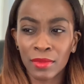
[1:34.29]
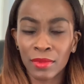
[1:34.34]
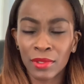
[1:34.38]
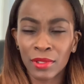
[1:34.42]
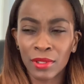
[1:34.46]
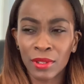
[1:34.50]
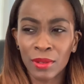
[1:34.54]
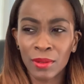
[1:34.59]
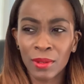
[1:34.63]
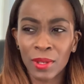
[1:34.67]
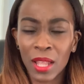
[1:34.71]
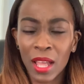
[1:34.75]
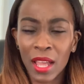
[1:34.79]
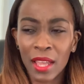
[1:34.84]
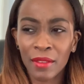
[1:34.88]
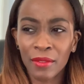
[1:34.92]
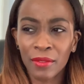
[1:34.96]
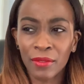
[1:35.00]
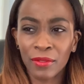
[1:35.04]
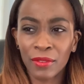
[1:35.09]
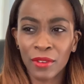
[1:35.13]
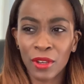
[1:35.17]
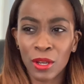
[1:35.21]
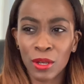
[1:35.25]
life
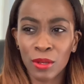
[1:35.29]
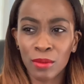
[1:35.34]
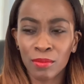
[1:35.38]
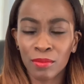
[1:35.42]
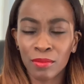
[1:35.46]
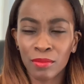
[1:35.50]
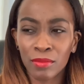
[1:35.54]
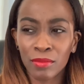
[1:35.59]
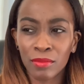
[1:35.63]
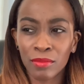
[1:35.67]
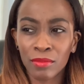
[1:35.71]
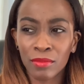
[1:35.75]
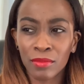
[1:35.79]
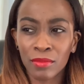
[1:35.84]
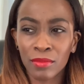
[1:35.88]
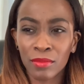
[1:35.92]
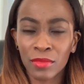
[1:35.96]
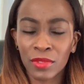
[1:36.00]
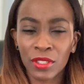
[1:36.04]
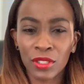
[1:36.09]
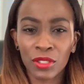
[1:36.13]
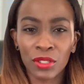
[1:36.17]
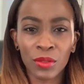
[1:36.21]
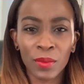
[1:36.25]

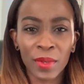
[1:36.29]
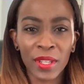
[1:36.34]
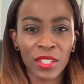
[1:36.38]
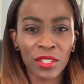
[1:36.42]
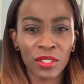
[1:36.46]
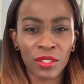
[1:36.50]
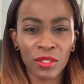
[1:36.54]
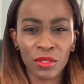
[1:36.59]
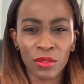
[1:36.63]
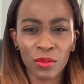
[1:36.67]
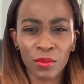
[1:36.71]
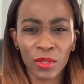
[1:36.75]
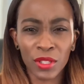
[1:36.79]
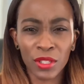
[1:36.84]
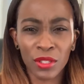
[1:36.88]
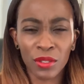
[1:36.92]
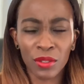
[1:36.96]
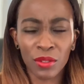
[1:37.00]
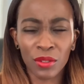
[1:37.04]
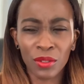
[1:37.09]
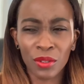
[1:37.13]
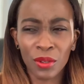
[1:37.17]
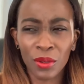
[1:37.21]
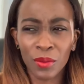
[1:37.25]
situations with
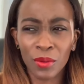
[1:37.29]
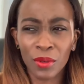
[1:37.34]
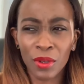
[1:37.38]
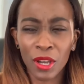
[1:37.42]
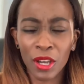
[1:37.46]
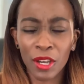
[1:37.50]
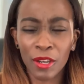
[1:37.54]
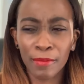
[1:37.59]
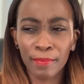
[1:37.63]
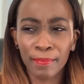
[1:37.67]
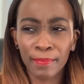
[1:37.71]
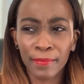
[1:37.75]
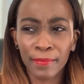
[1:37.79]
you. I